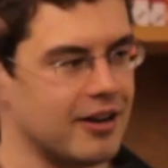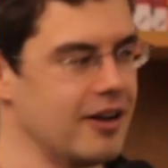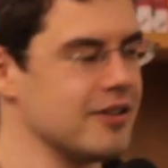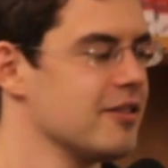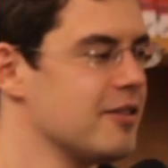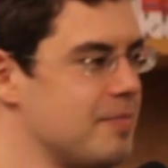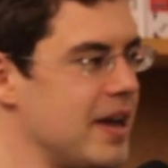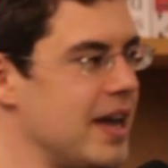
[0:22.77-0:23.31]

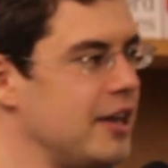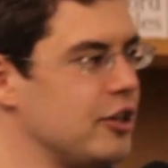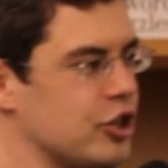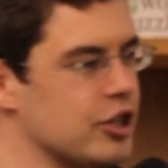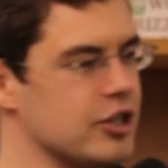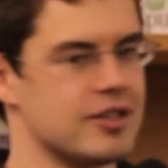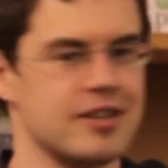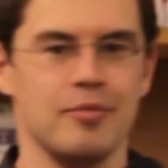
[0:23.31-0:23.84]
onto the page
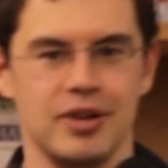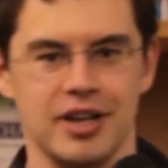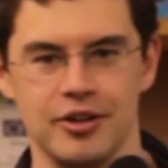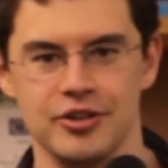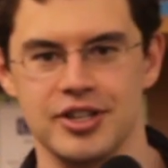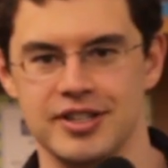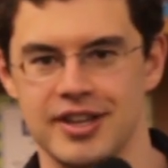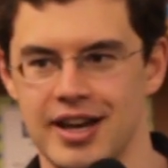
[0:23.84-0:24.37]
into someone
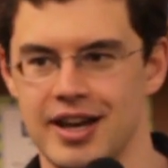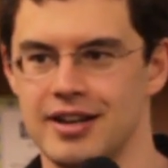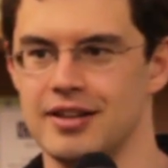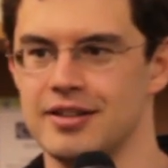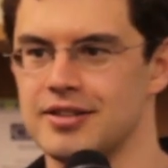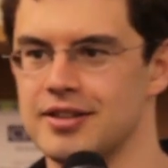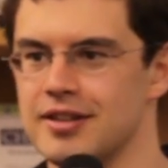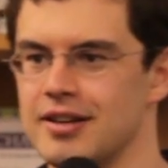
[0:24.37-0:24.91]
else's head
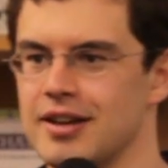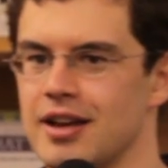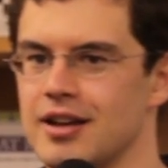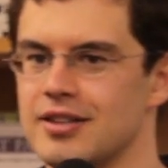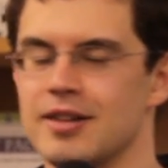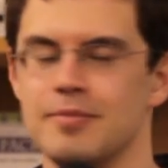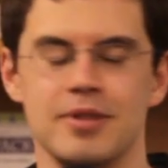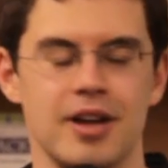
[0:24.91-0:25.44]
is
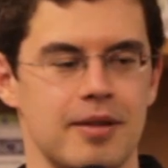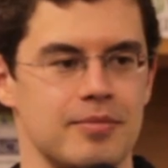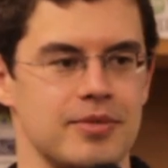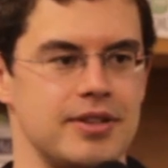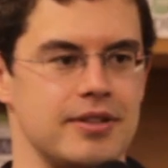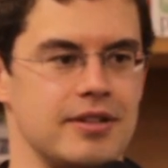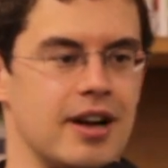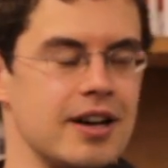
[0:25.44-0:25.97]

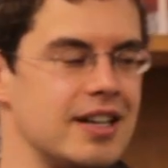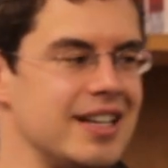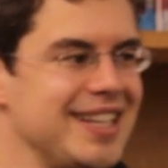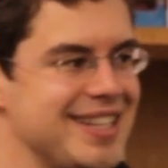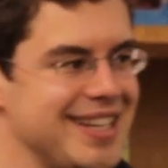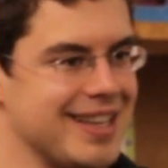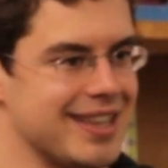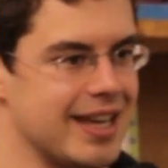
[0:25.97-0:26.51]
sometimes not an easy